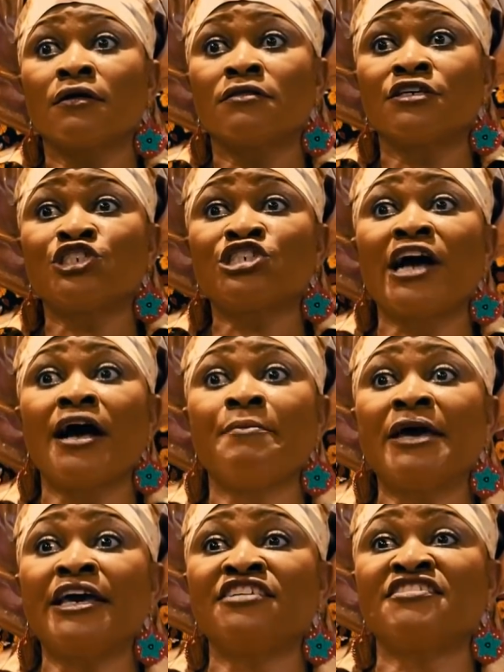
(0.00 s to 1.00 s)
The charm
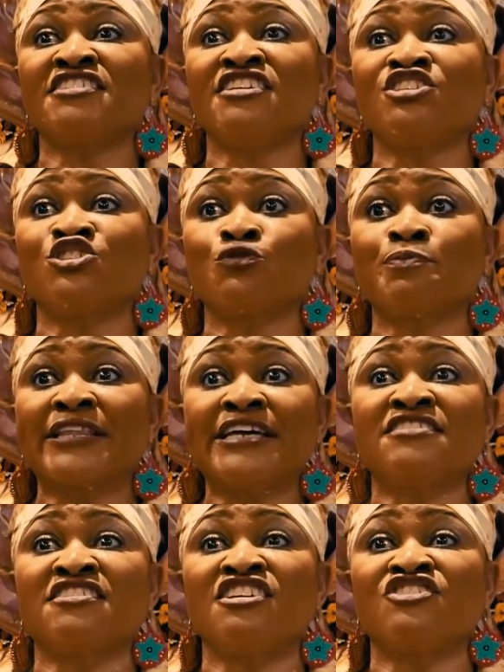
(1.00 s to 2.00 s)
hastened to
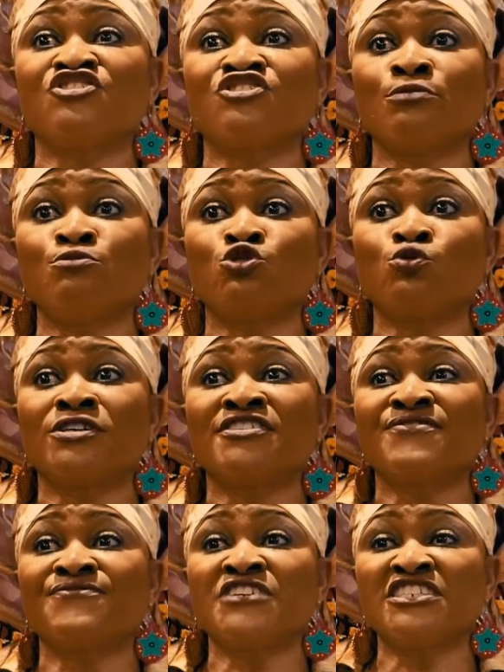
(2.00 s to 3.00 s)
place a
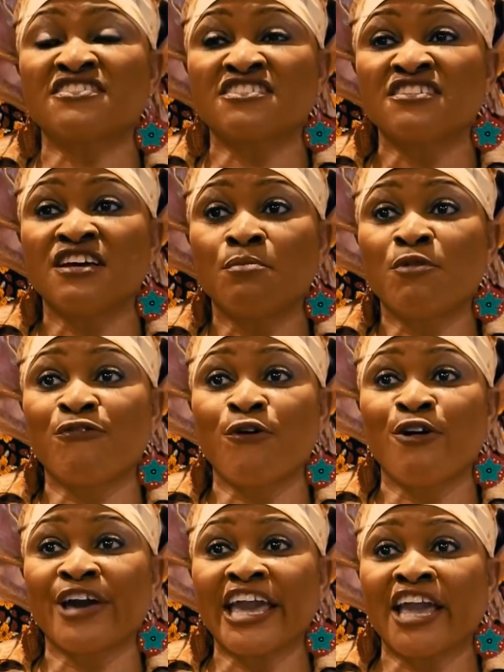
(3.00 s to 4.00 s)
sumptuous feast
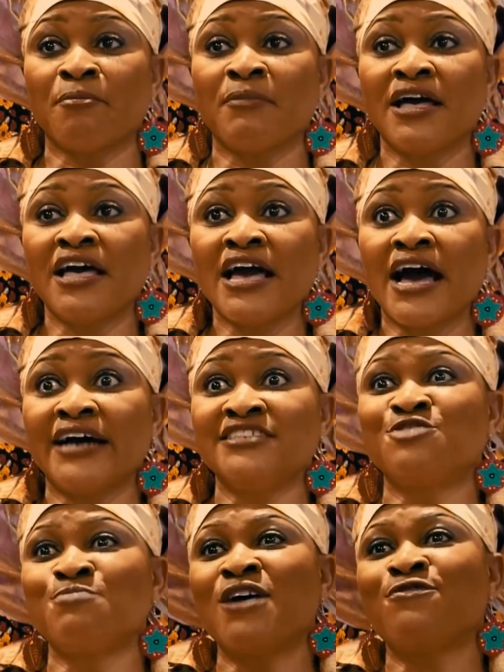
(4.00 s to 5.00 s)
before him, and
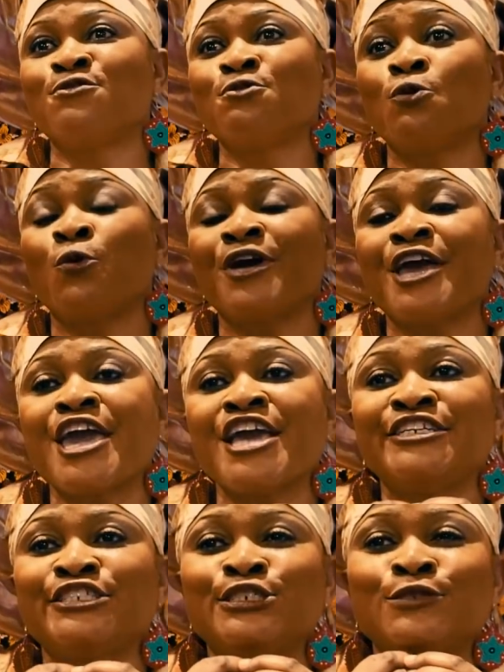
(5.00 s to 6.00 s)
Mavungu
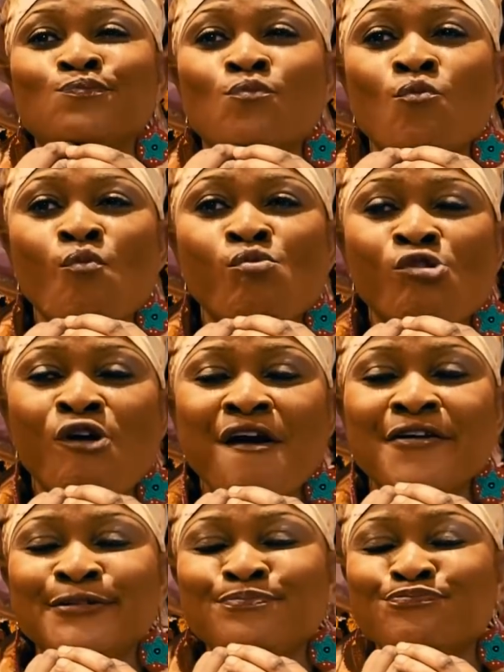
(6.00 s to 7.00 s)
ate
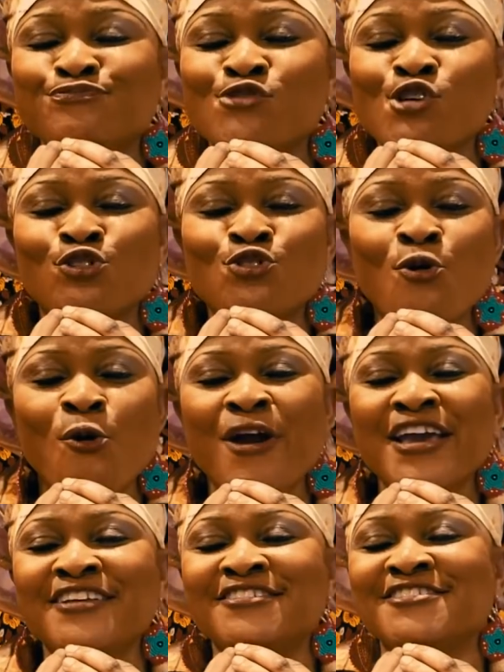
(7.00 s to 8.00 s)
to
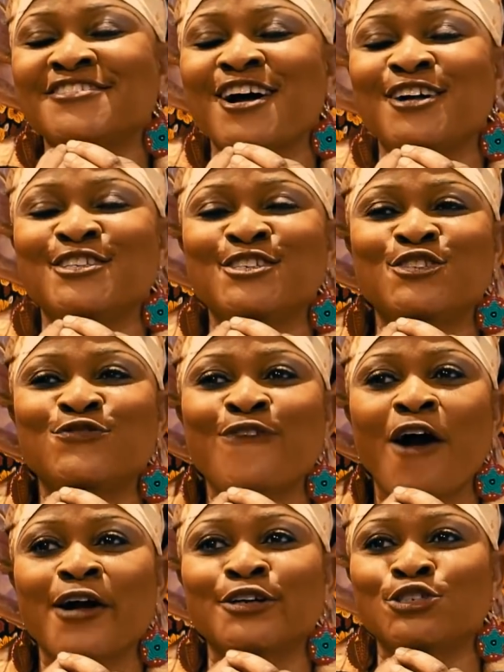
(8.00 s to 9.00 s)
his
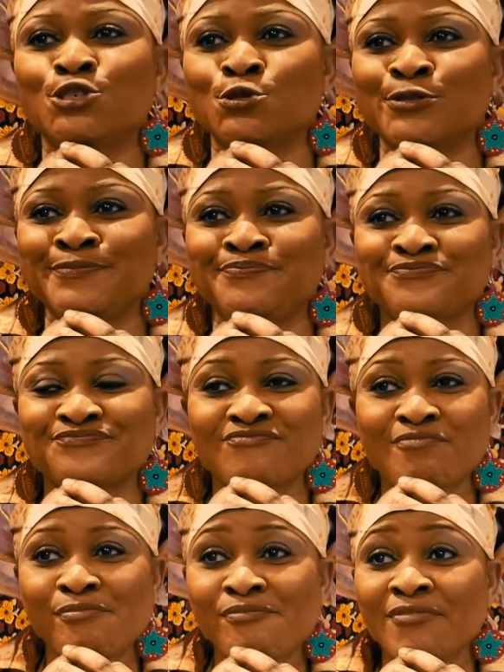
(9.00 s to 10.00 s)
satisfaction.
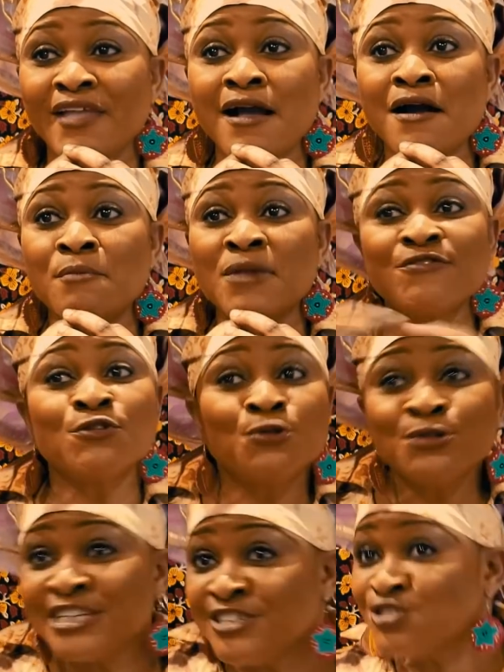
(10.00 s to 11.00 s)

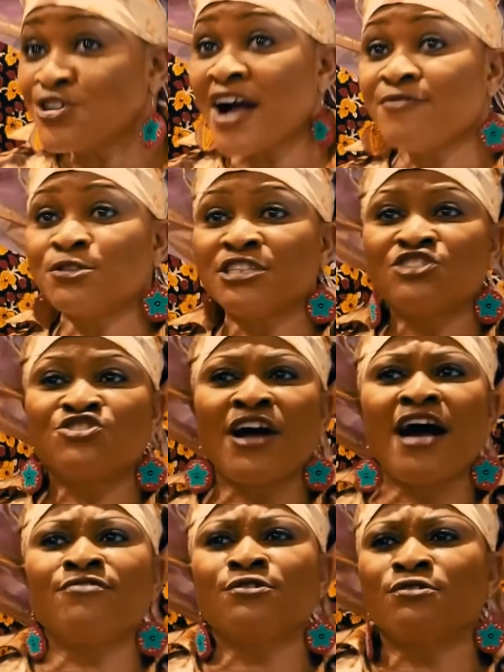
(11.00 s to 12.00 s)
Mavungu then traveled
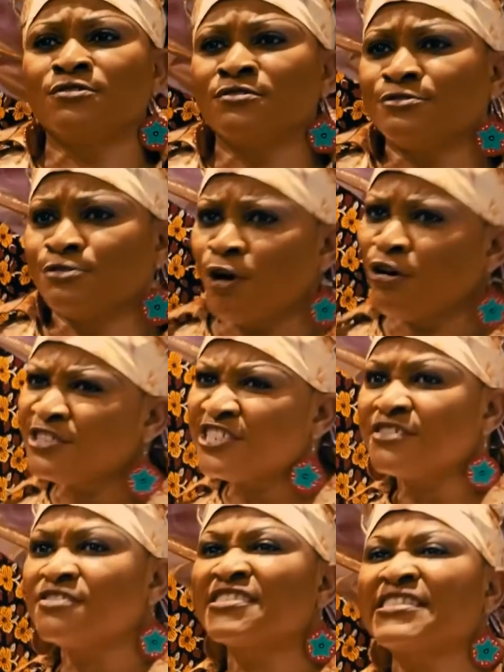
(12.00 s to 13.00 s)

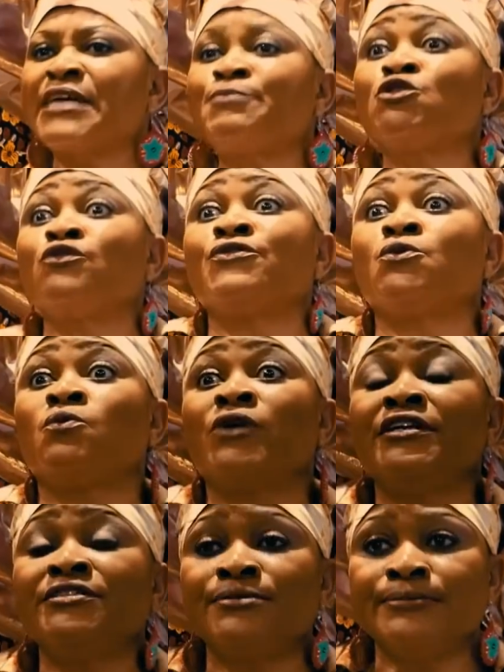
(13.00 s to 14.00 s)
until sleep
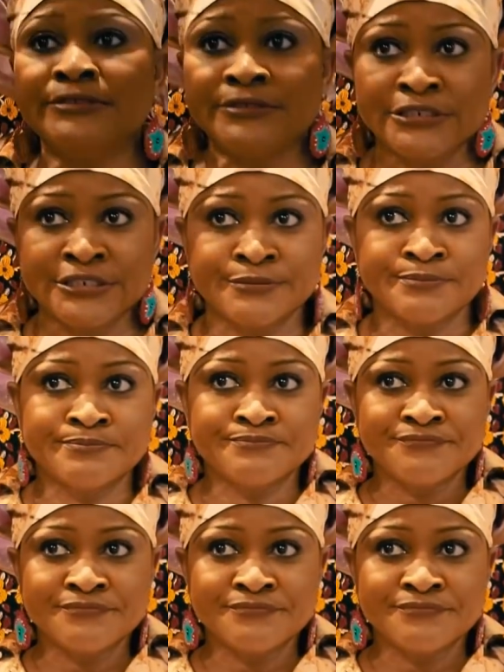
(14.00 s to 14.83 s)
overwhelmed him.